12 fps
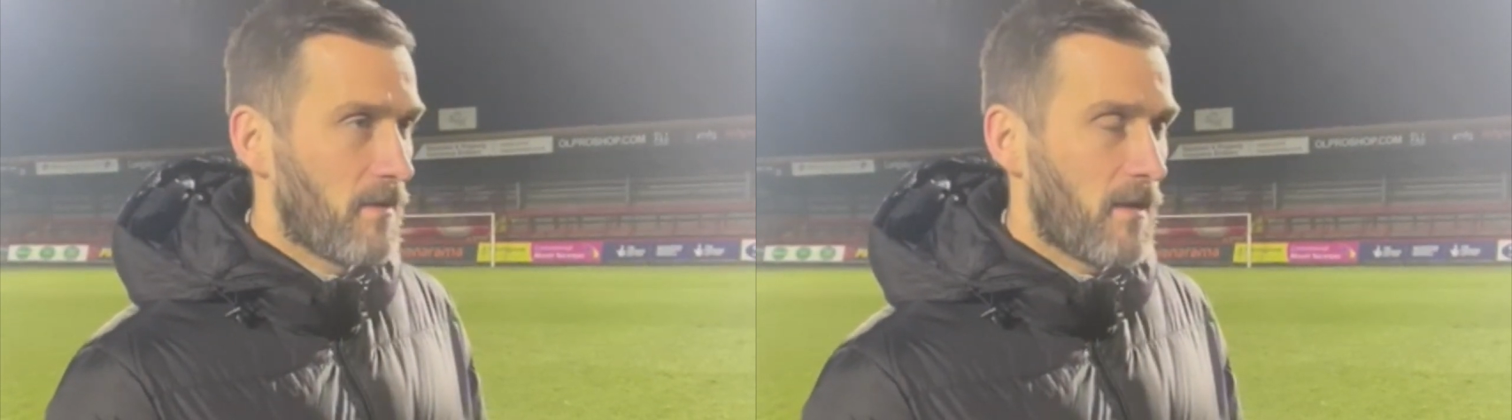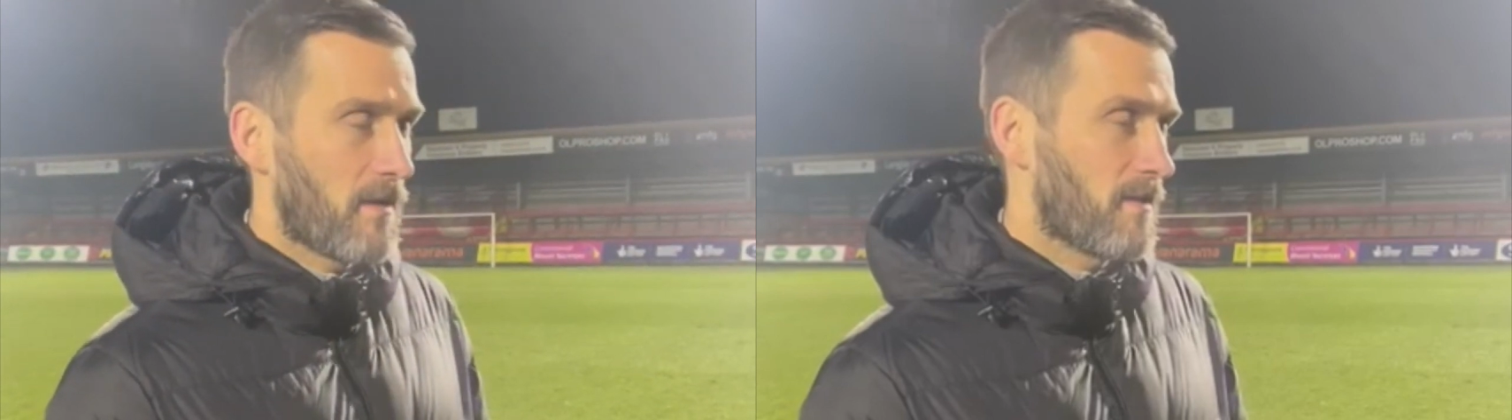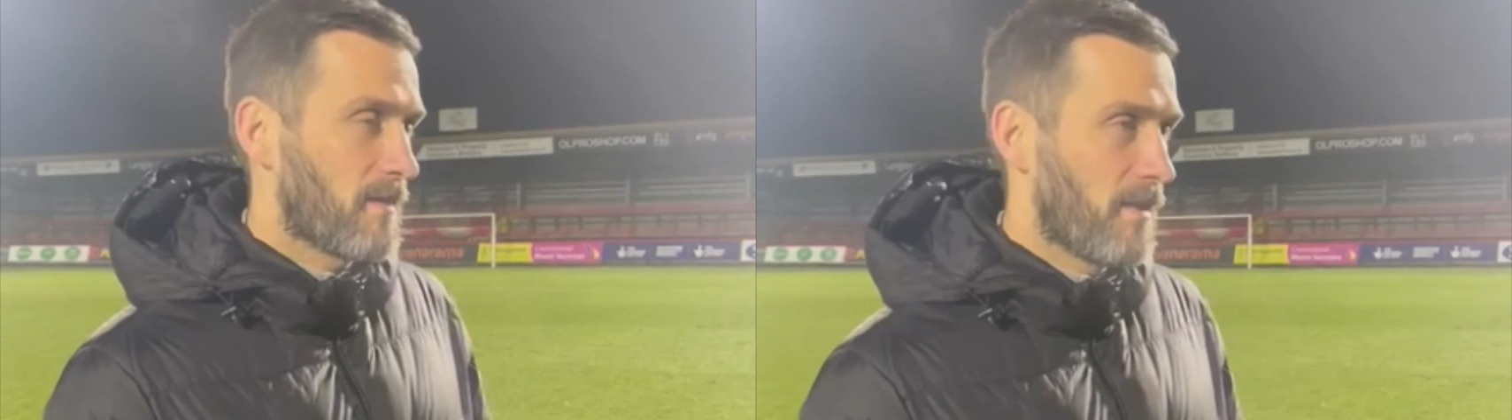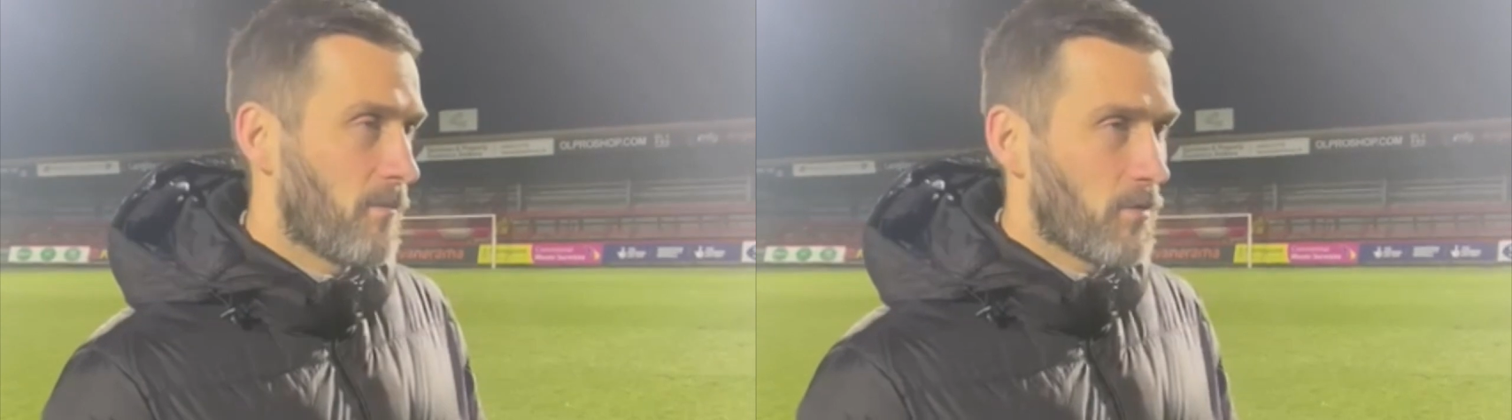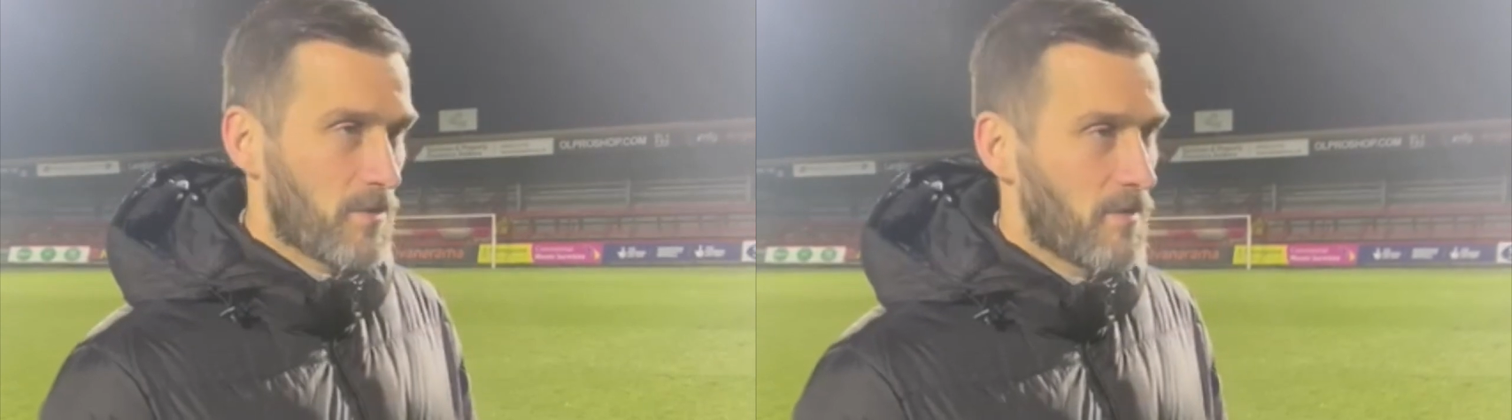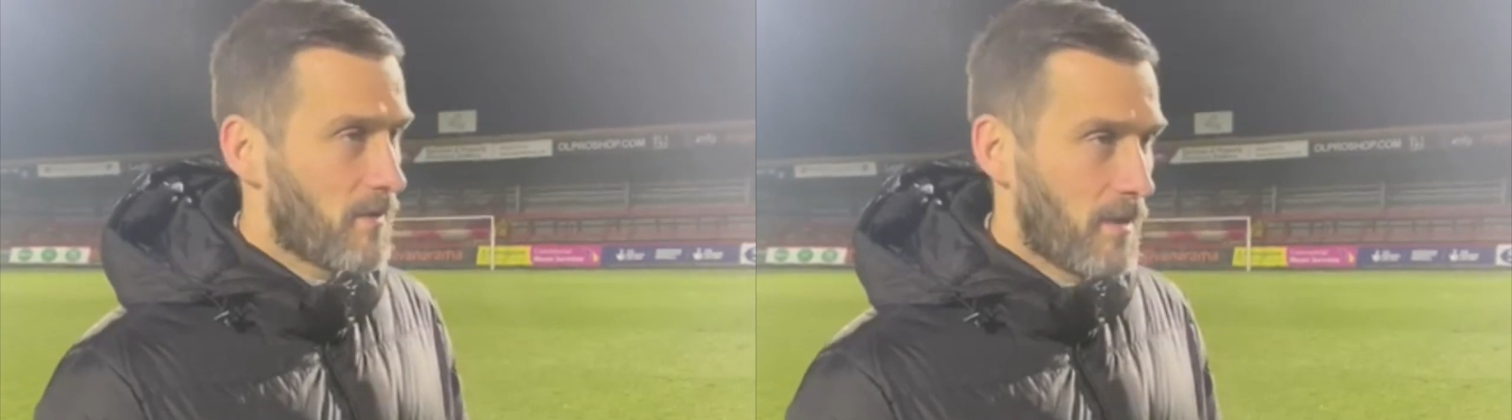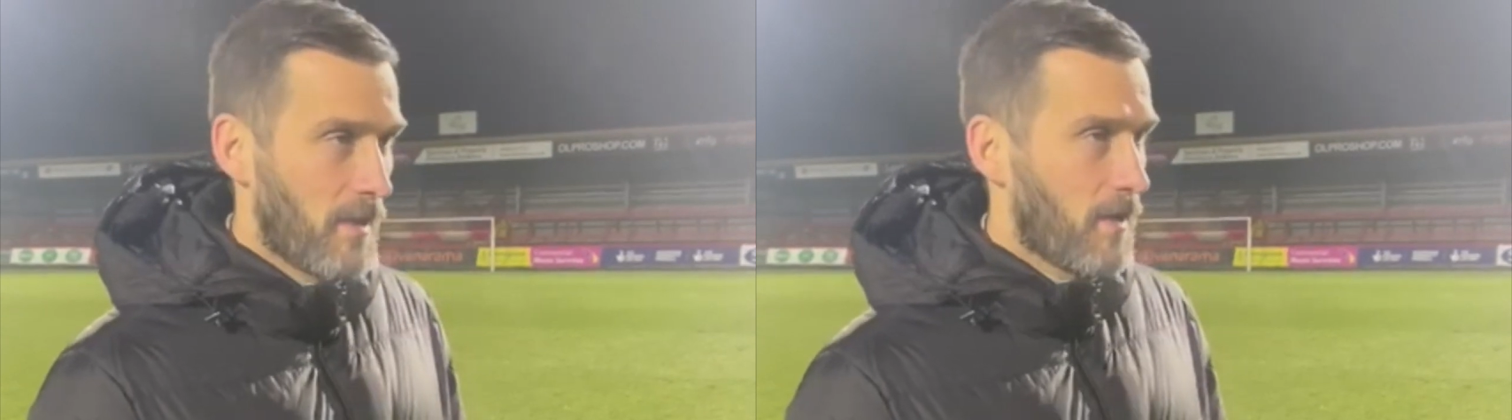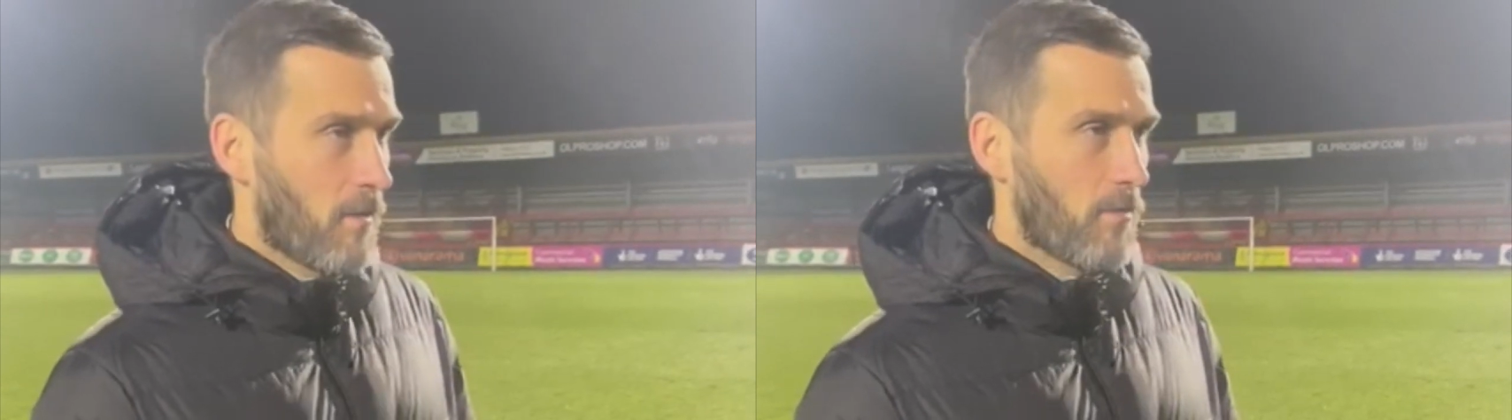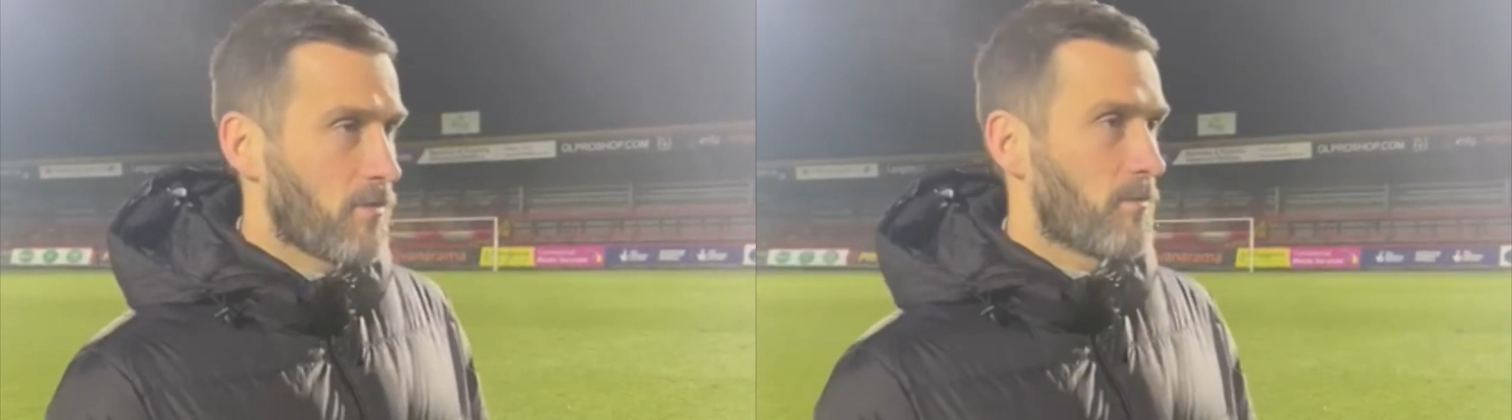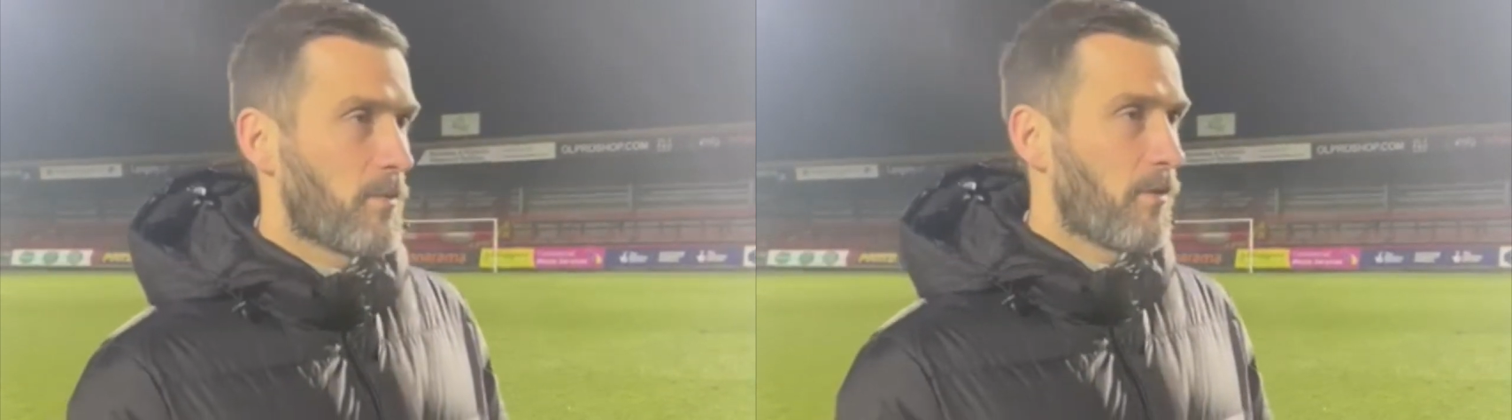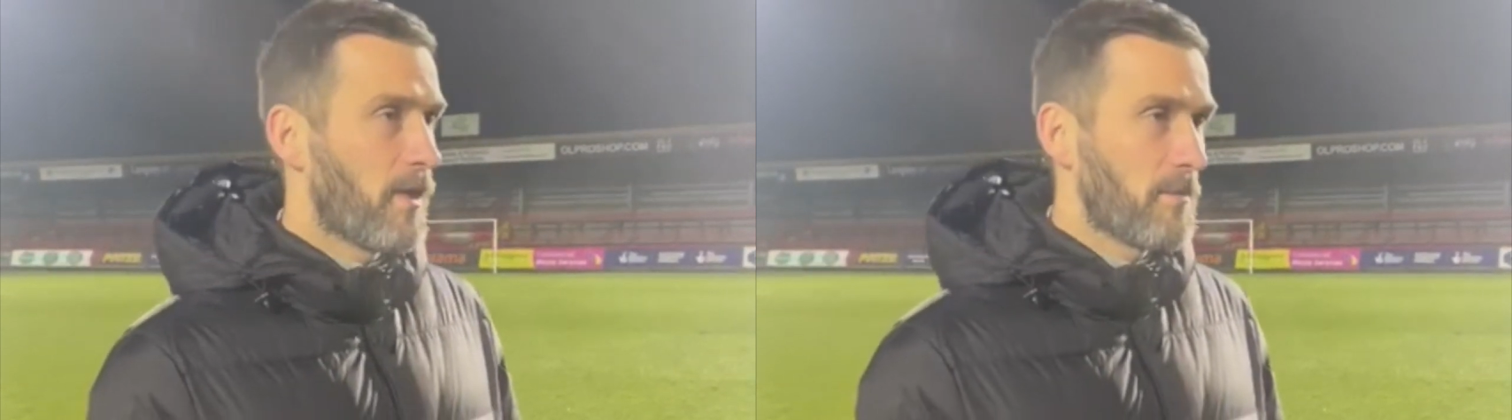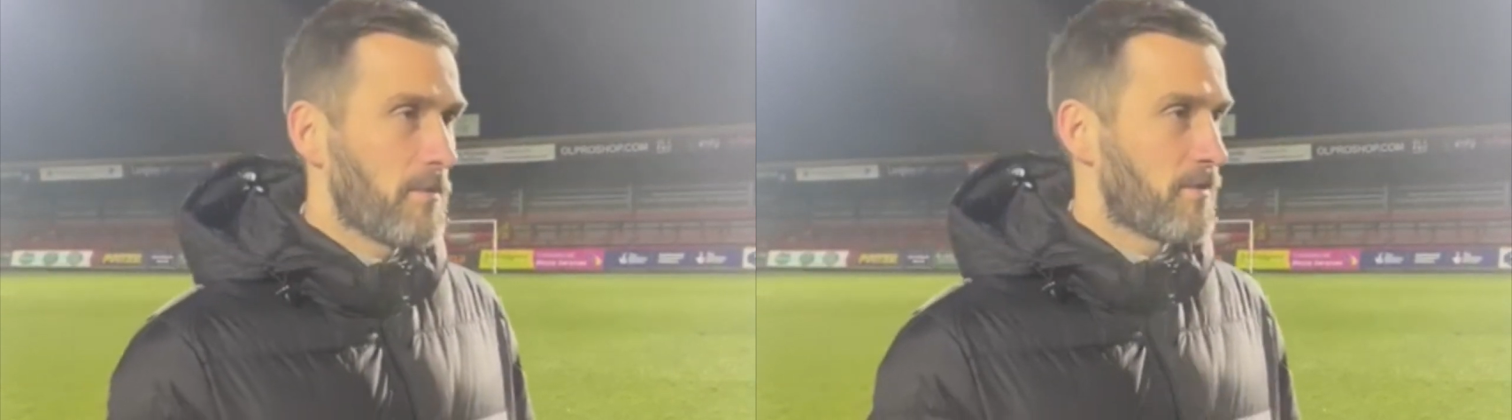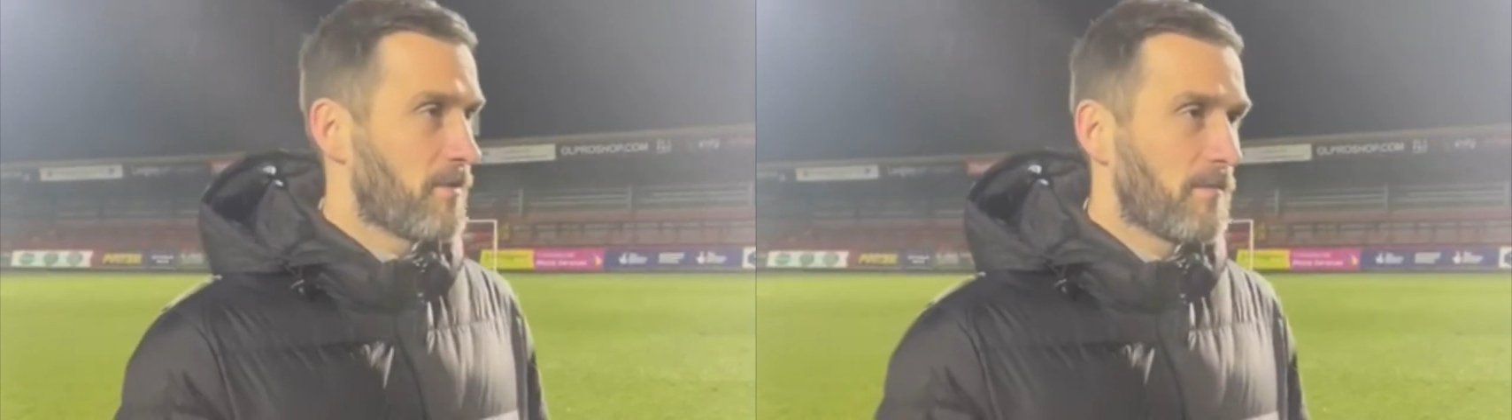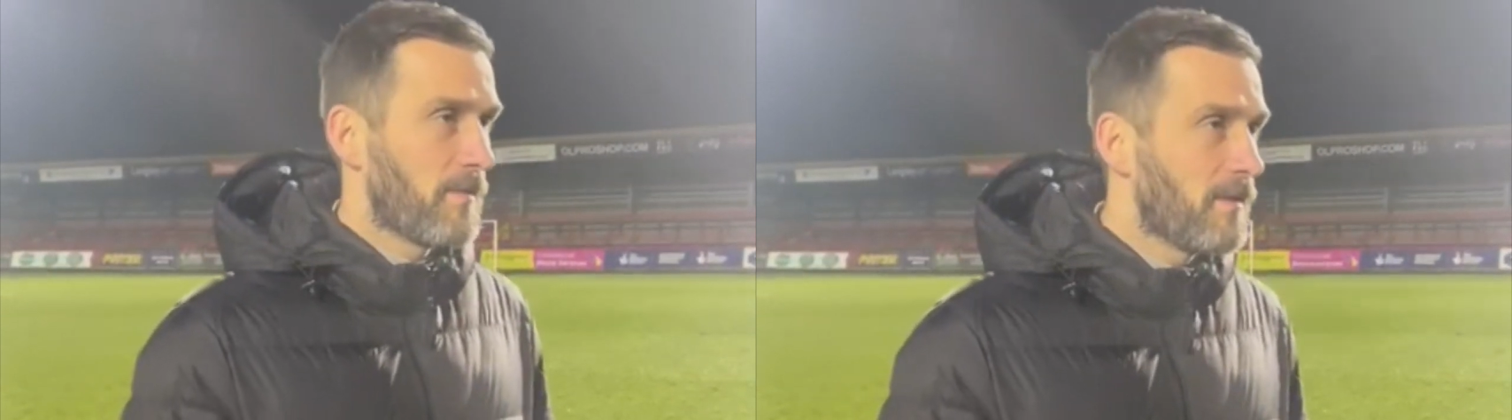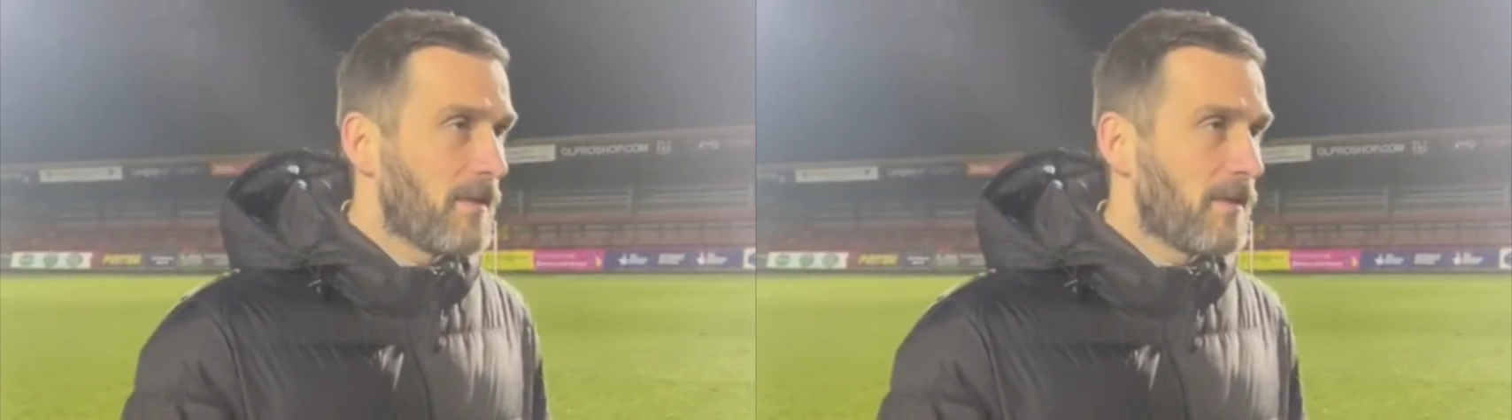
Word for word: like I said, it wasn't wasn't pretty, wasn't